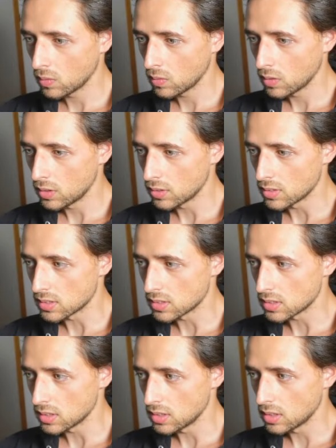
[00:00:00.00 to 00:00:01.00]
you can
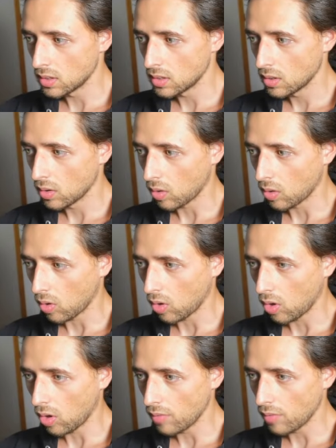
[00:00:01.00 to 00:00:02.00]
see
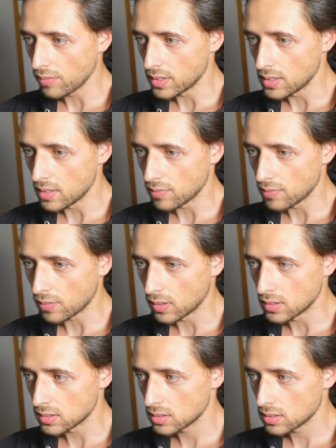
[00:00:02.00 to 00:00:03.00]
all the
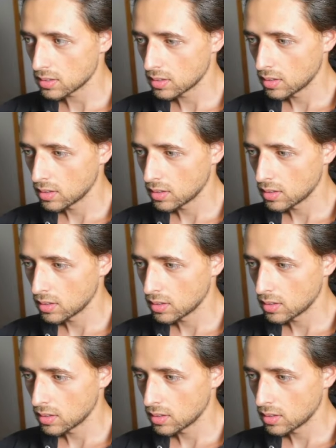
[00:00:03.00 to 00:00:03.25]
different